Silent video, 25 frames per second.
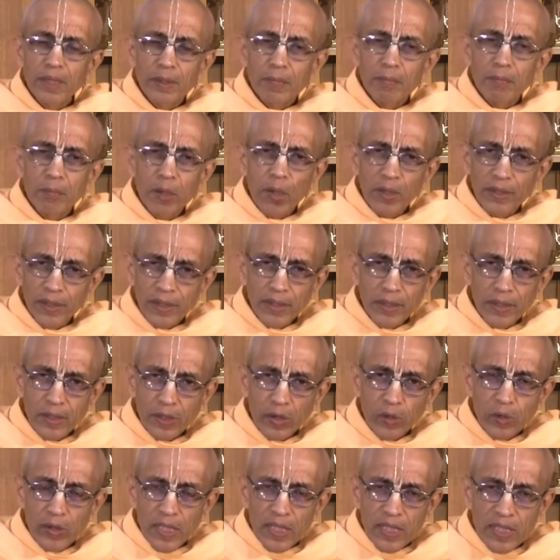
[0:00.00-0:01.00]
important
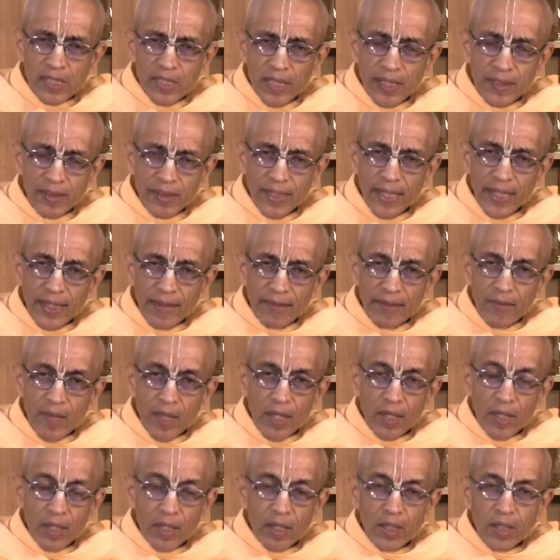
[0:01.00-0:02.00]
duties are there.
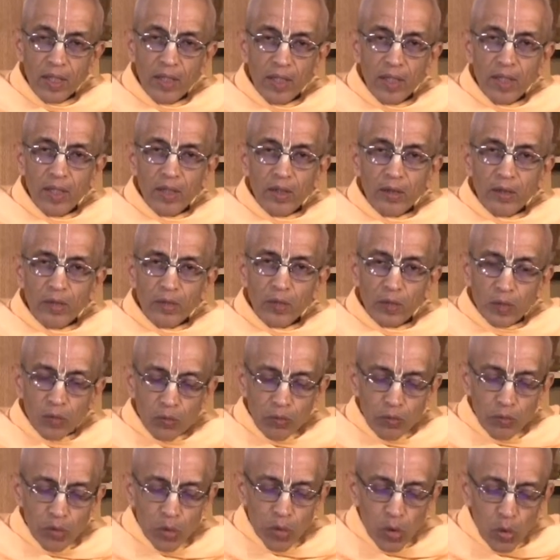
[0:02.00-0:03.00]

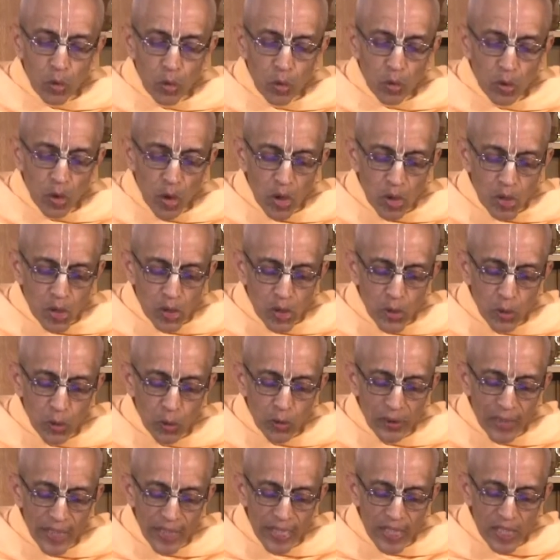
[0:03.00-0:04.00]
You do those
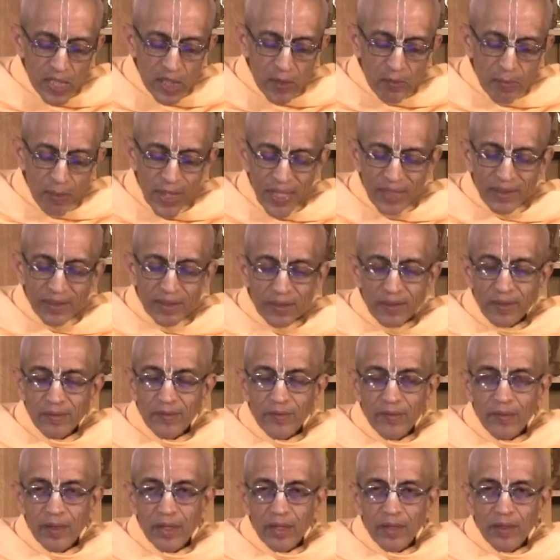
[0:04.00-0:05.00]
duties, but
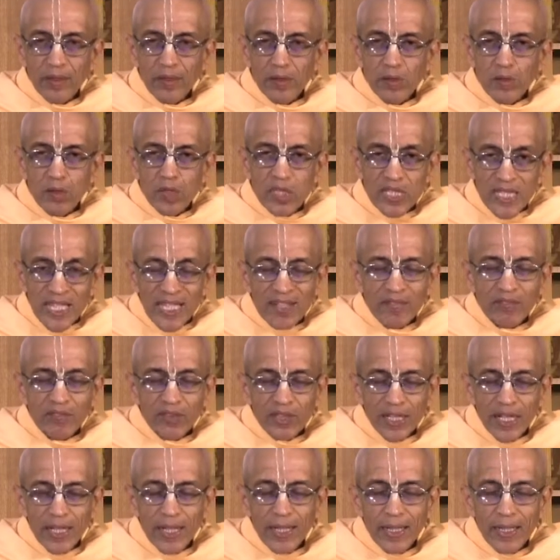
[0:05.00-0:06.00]
you
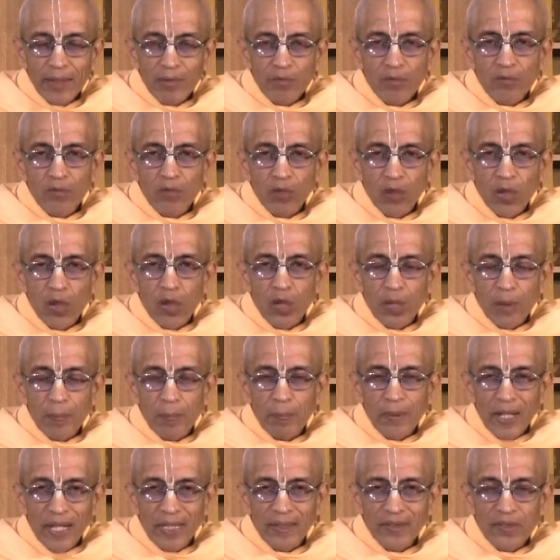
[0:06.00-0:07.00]
save time for
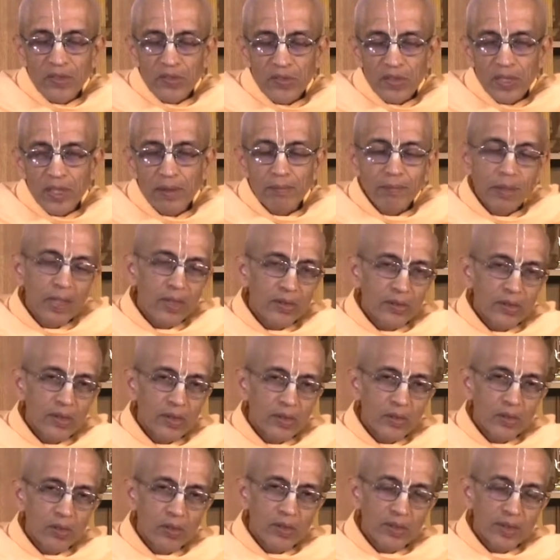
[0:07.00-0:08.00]
practicing Bhakti
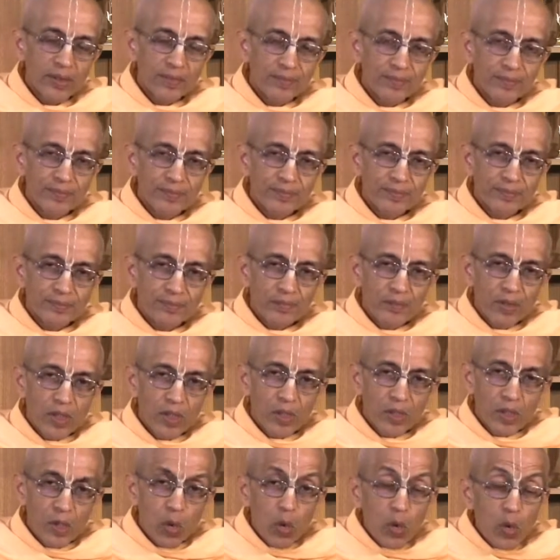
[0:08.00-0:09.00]
Yoga.
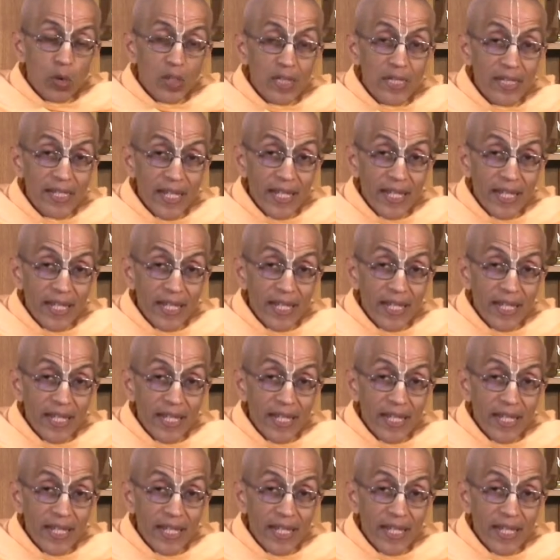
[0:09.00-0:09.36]
Don't